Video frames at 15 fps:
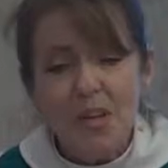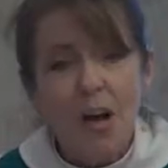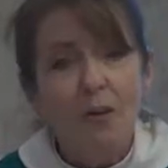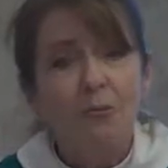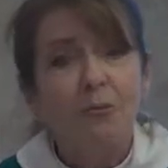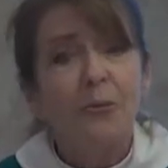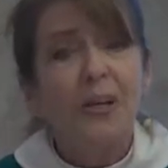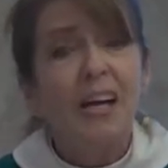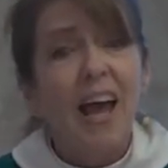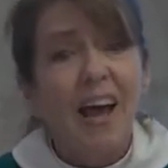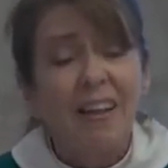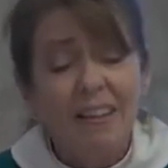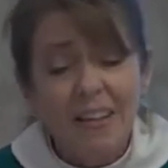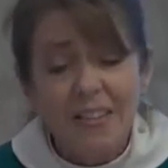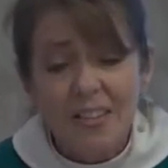of
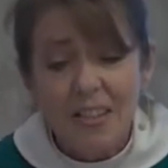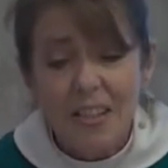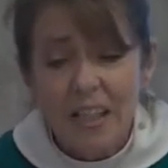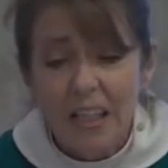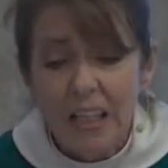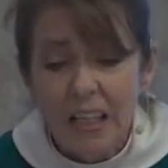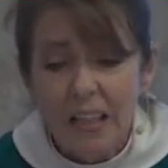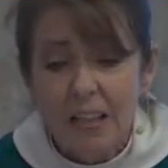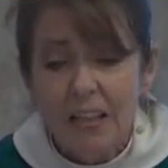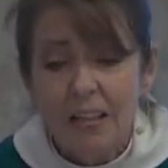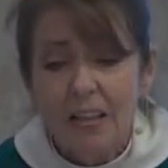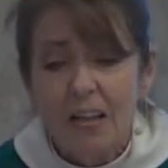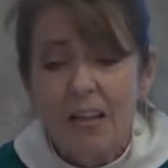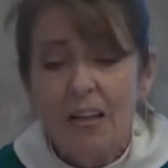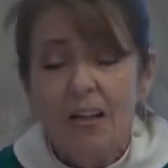reality.
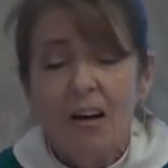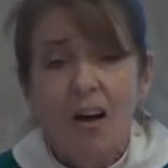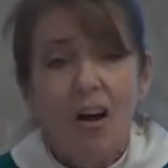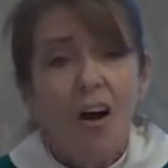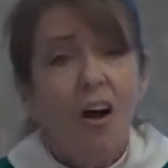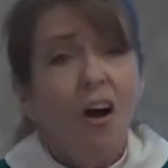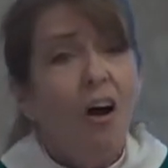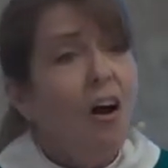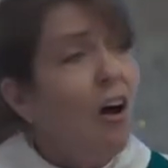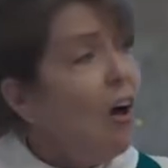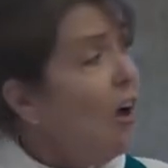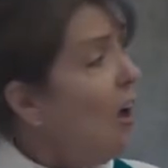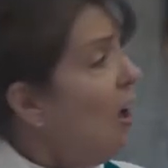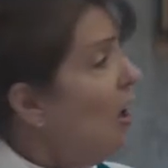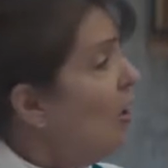
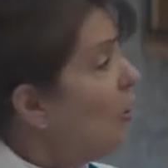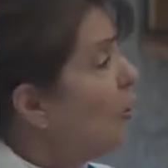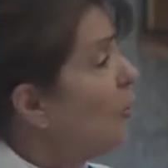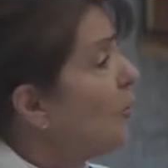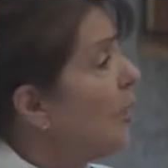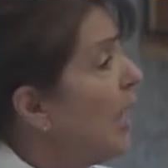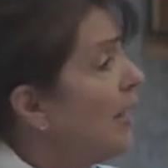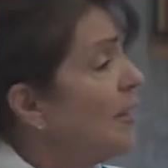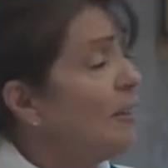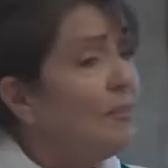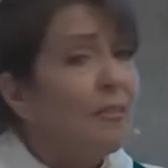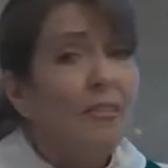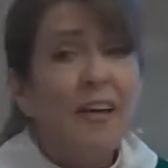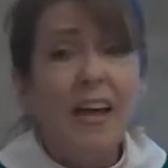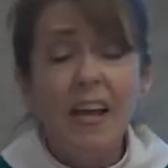All created
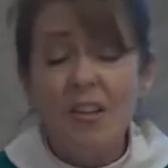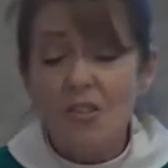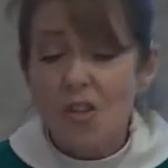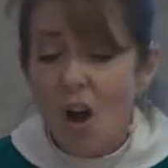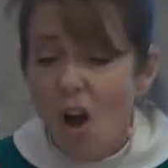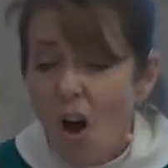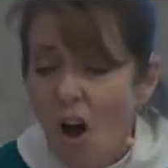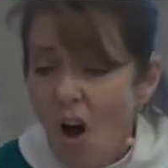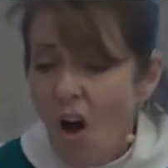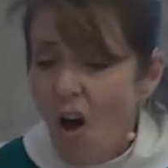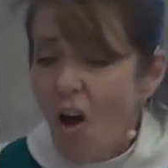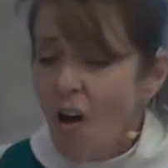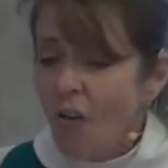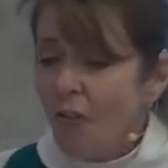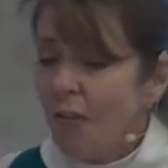things,
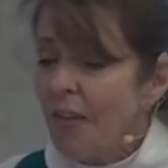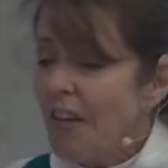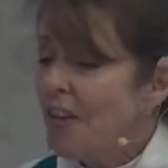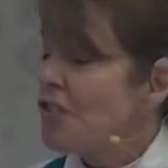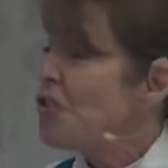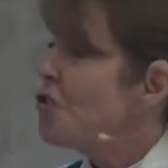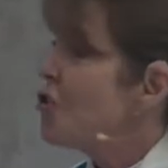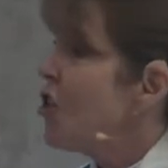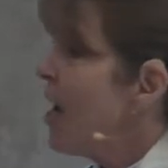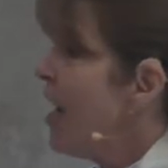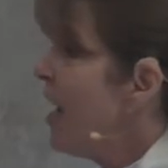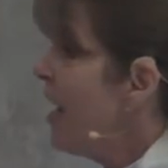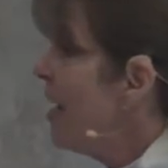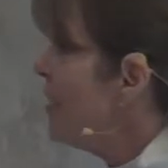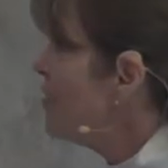all things
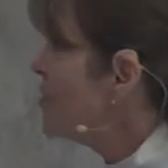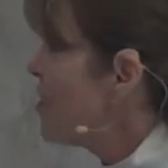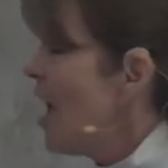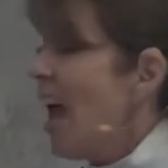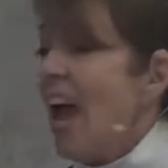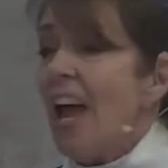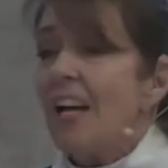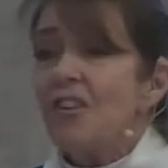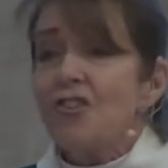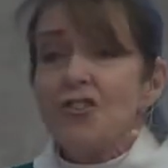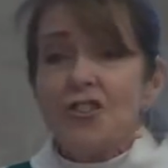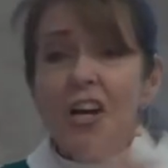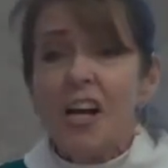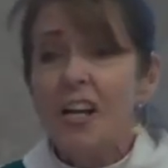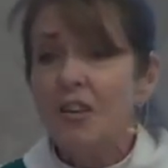change and
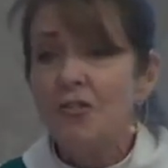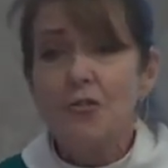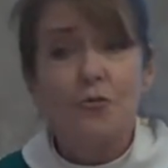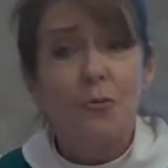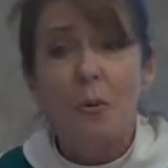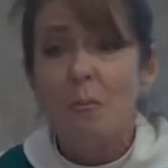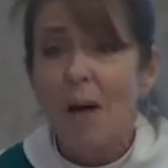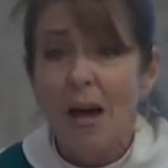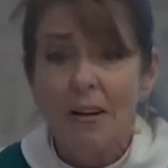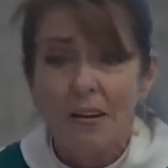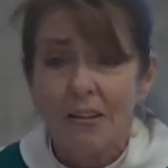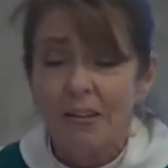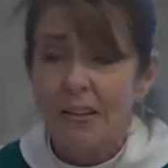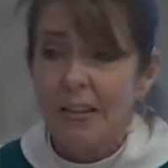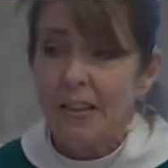change
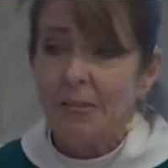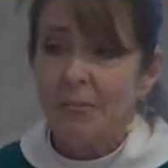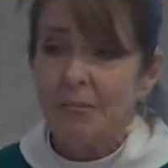dramatically.